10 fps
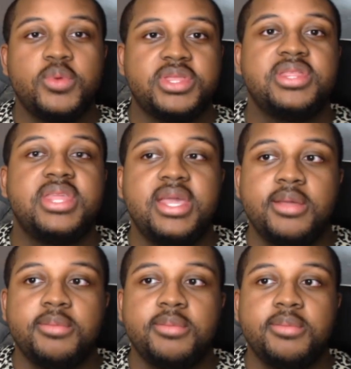with the
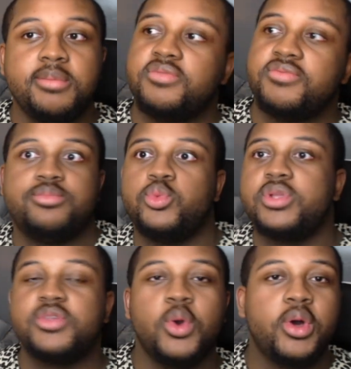theme of
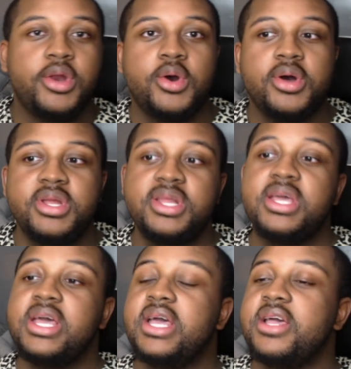what's going on.
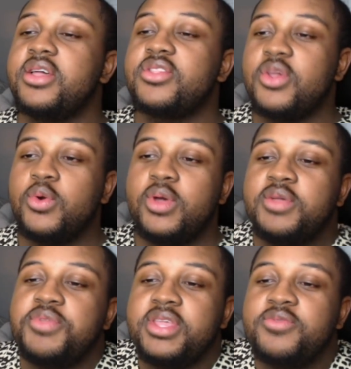So
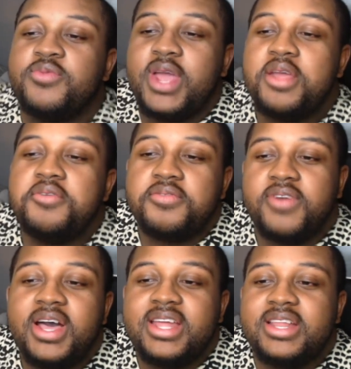it's very
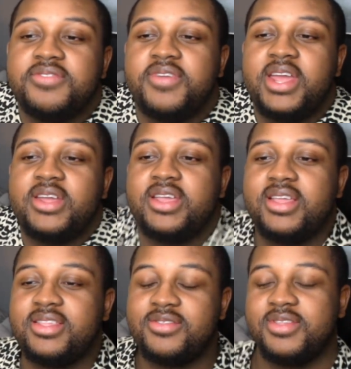fun. It's
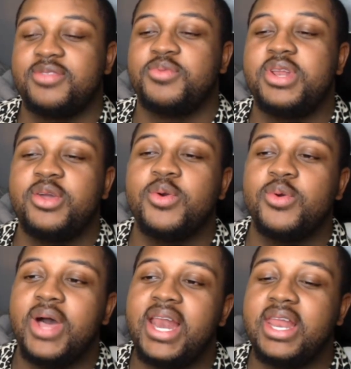really
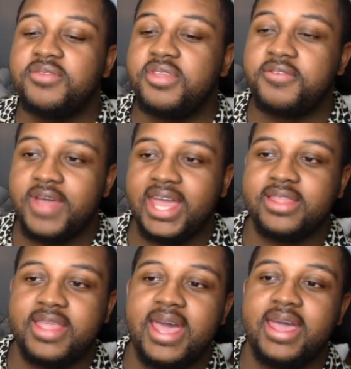cool. I love the
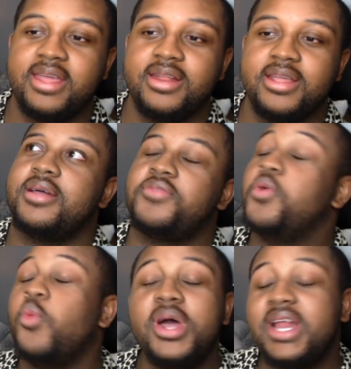fact that, for
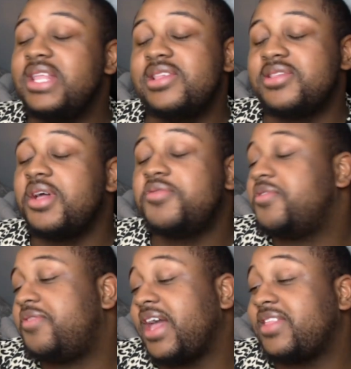one, I just love the
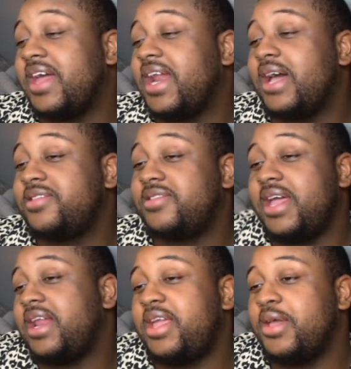fact that I
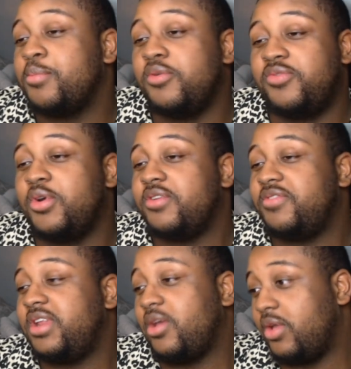sat here before the
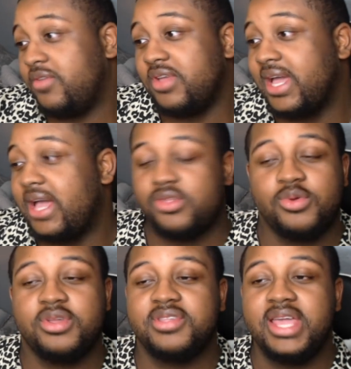video even got
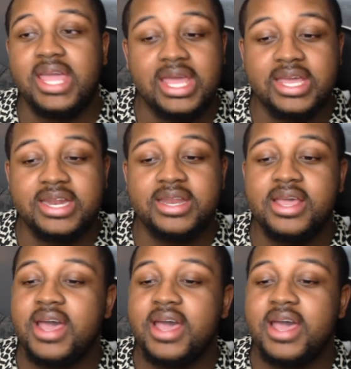towards the end.